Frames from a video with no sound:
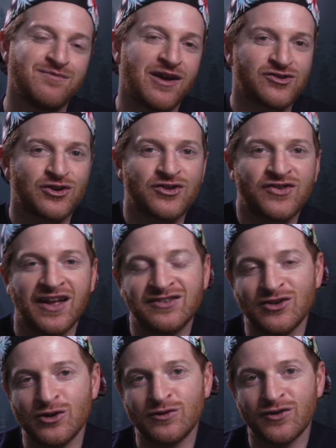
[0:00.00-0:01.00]
make sure to stay
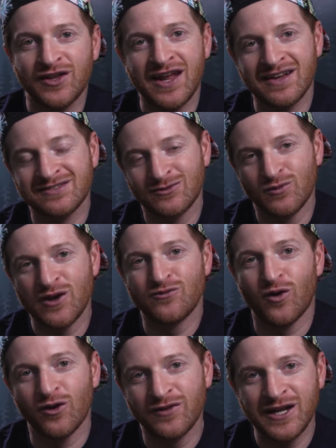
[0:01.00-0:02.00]
tuned for the next wing
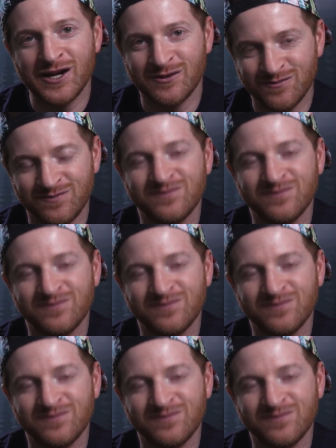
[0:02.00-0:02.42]
foil video.